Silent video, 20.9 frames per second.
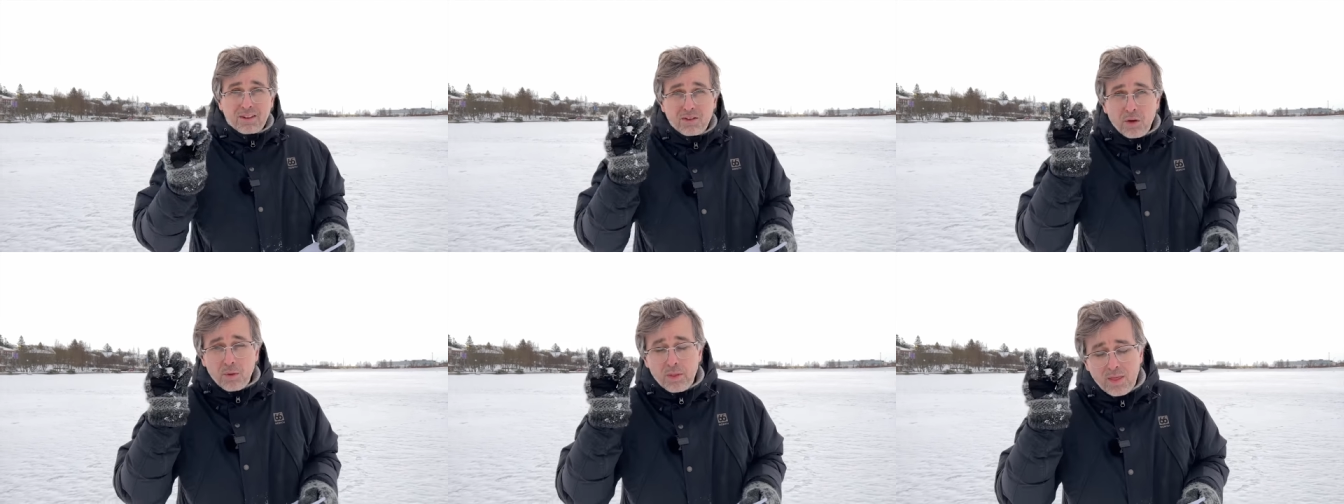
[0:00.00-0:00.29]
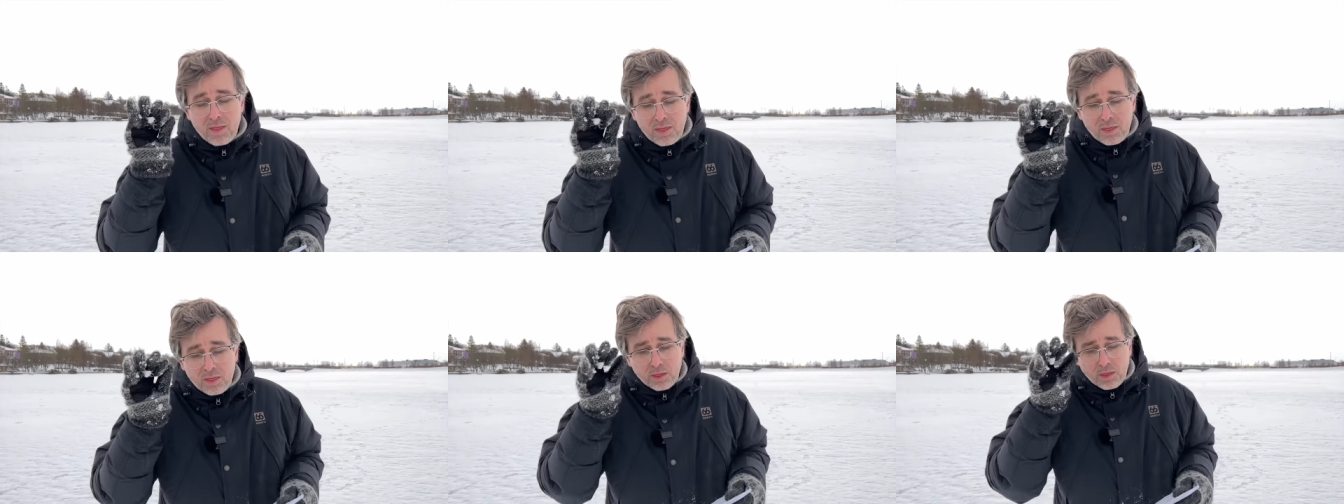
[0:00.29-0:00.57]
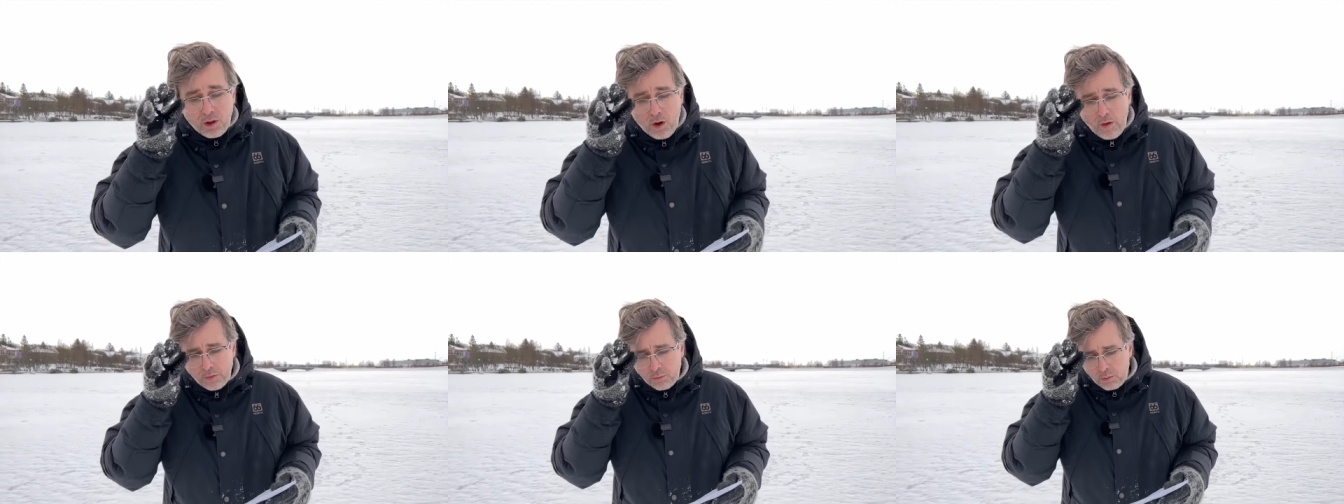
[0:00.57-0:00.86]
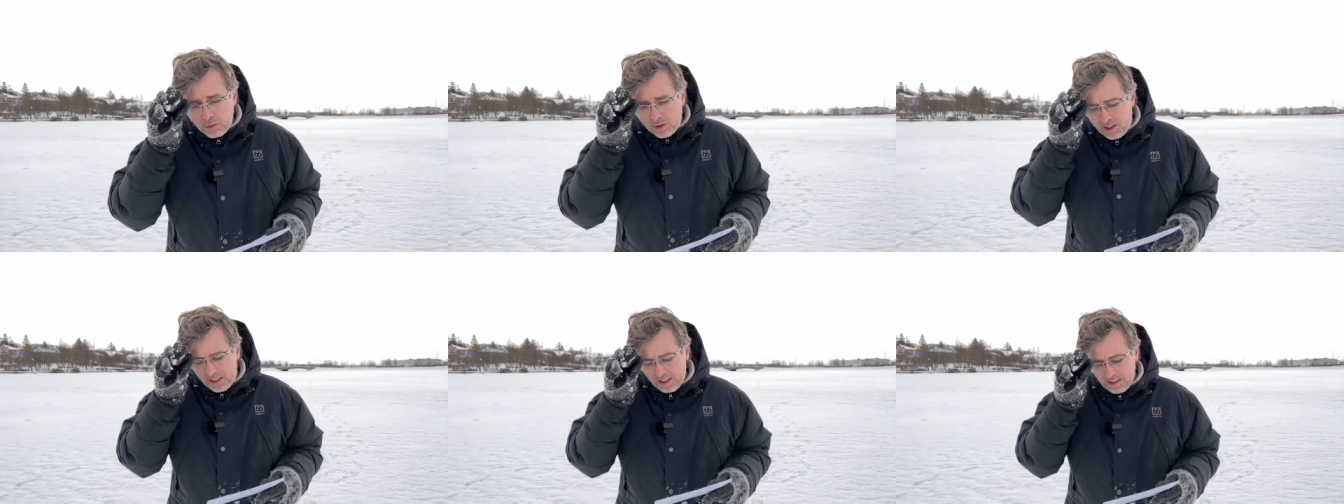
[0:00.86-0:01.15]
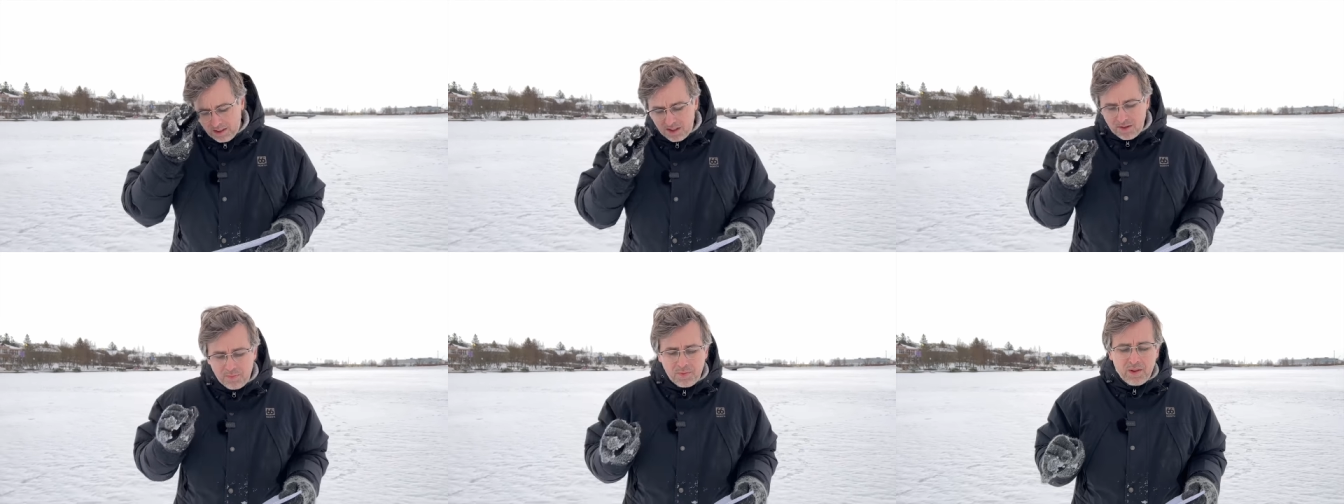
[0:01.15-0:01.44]
So the thought was
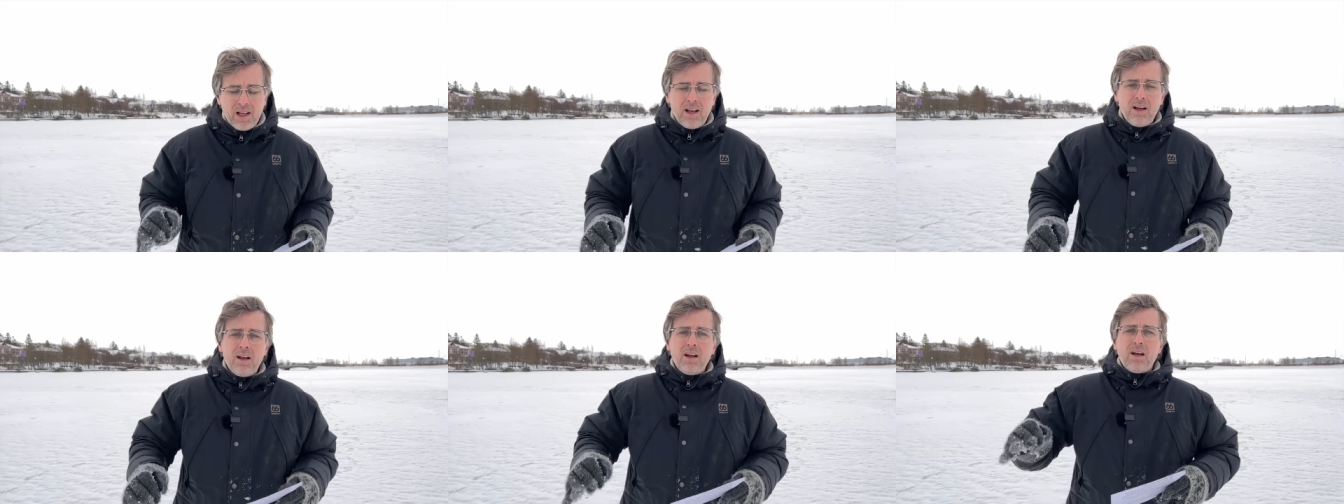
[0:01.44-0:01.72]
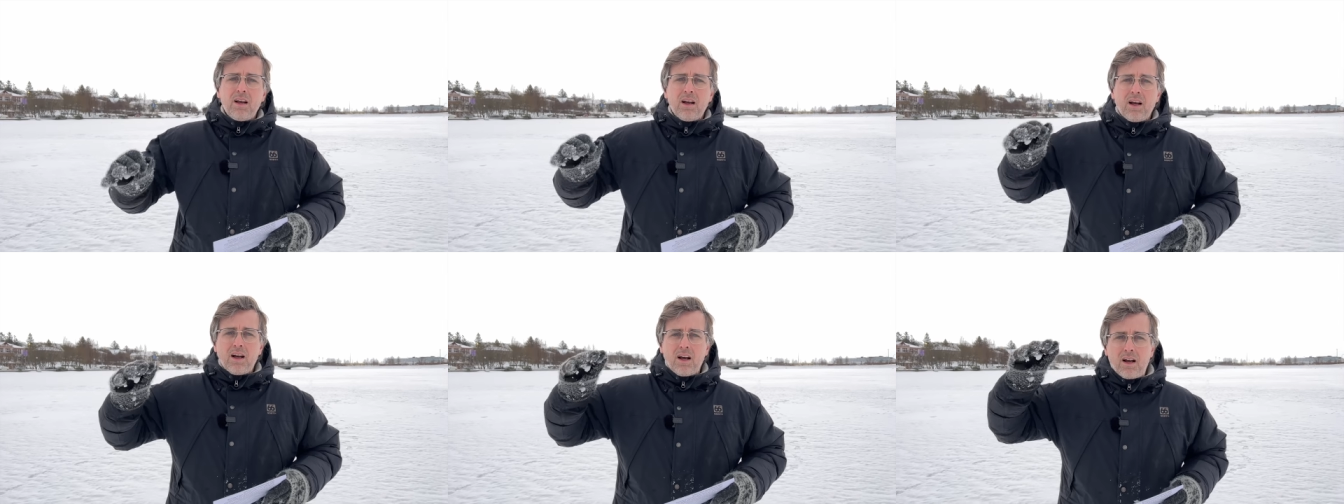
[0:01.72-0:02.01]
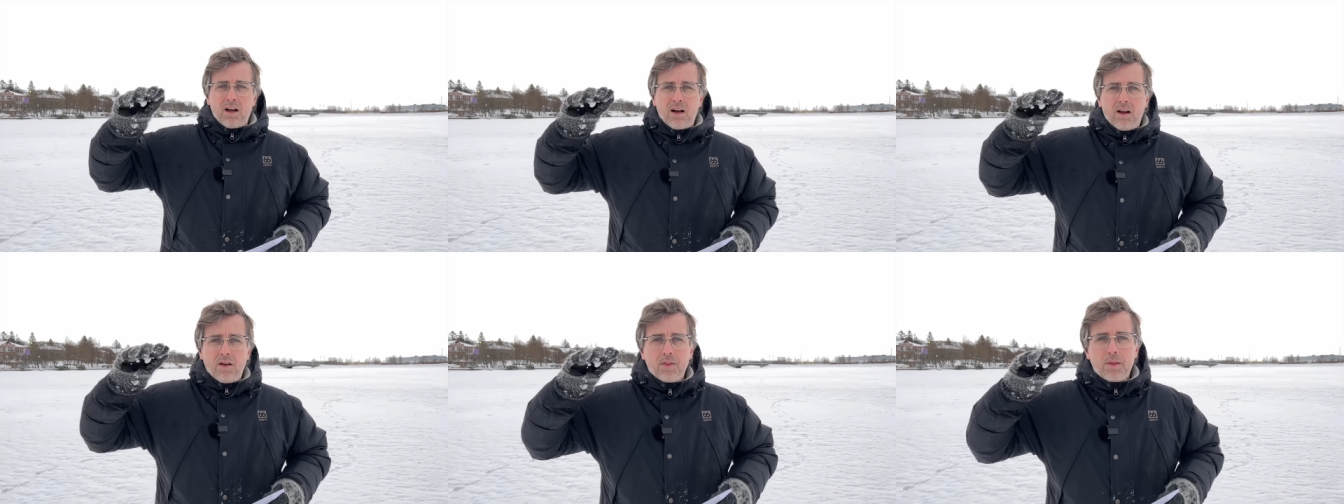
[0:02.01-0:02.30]
this: Uh,